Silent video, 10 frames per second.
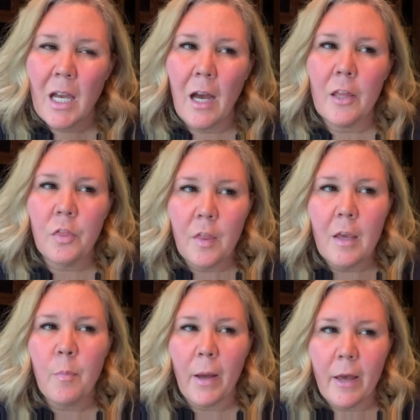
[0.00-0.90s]
I
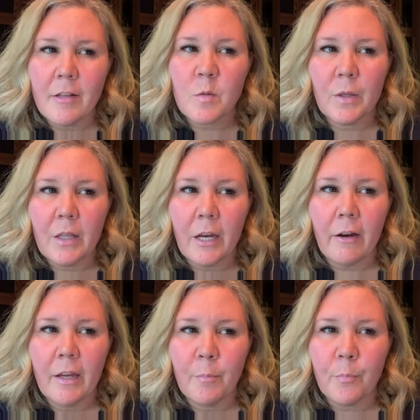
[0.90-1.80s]
think my husband
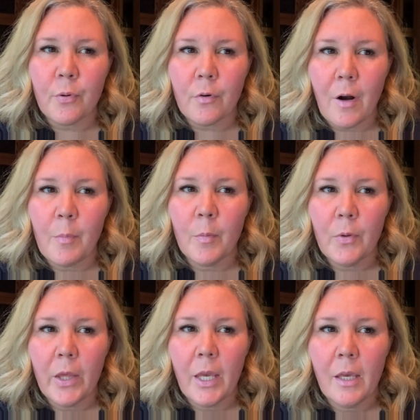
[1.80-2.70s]
Larry
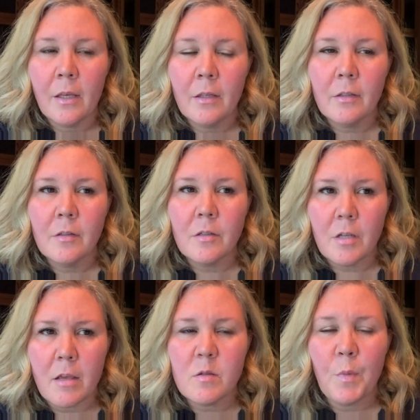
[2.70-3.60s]
probably
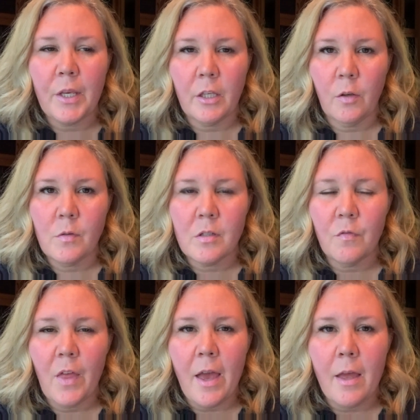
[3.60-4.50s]
does make use
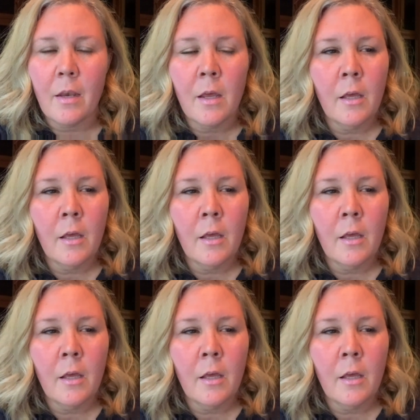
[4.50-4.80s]
of that,